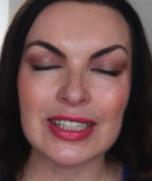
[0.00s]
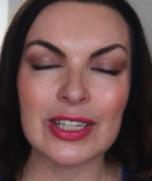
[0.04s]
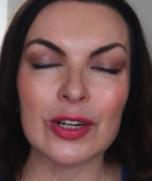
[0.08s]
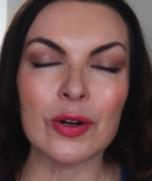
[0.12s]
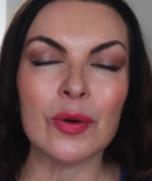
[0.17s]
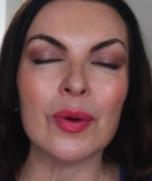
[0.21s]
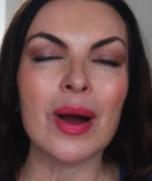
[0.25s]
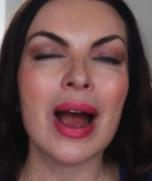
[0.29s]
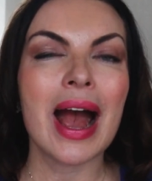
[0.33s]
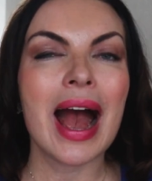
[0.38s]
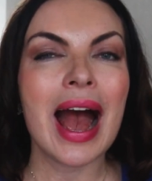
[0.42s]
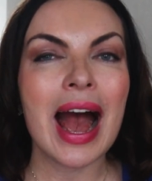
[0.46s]

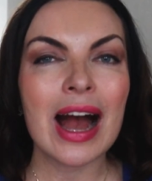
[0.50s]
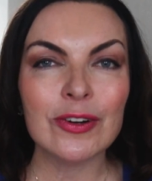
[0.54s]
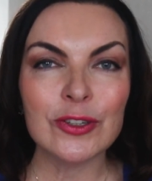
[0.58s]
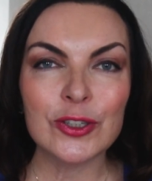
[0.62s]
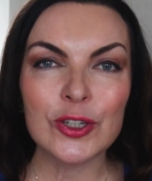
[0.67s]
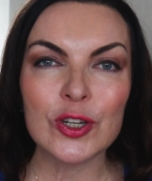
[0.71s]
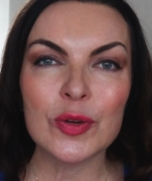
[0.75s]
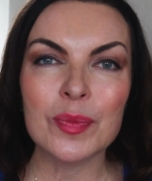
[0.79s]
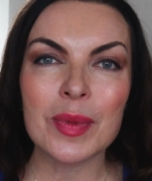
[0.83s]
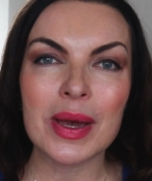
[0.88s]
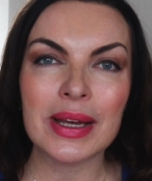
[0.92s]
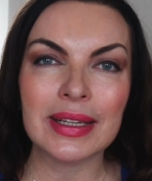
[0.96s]
So how
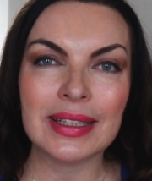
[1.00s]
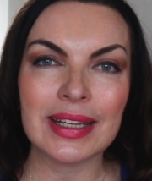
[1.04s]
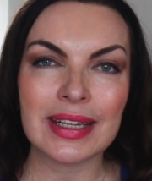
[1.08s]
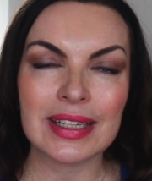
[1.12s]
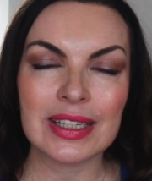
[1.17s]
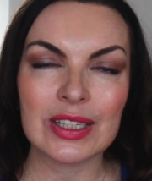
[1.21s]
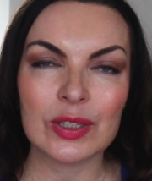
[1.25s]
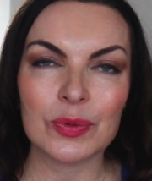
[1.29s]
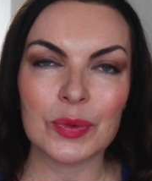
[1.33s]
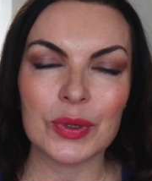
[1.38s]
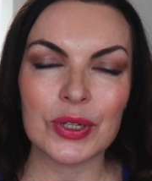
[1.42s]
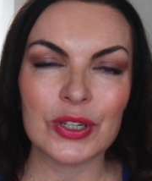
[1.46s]
do you make
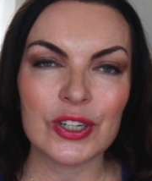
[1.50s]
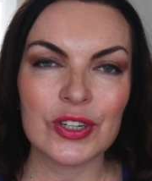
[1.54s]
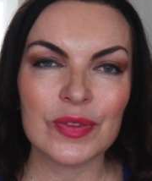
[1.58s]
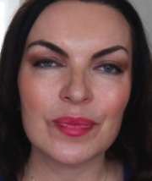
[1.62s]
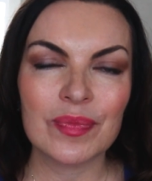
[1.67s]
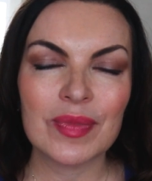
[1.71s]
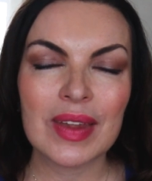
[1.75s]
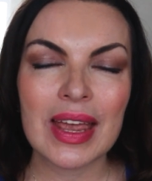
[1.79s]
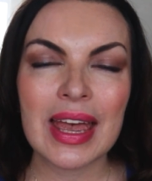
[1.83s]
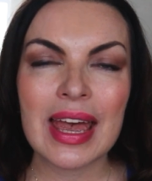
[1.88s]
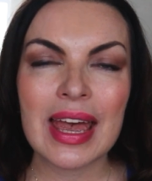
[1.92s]
that switch?